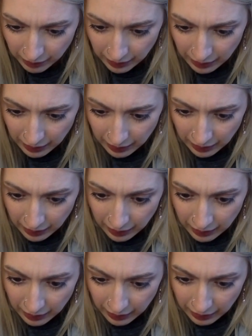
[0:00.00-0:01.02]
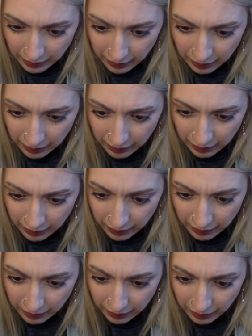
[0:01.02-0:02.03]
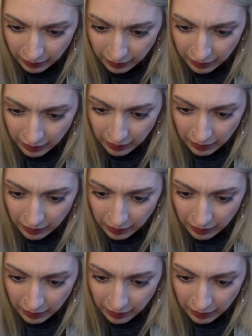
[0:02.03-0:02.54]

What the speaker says: Nobody speaks.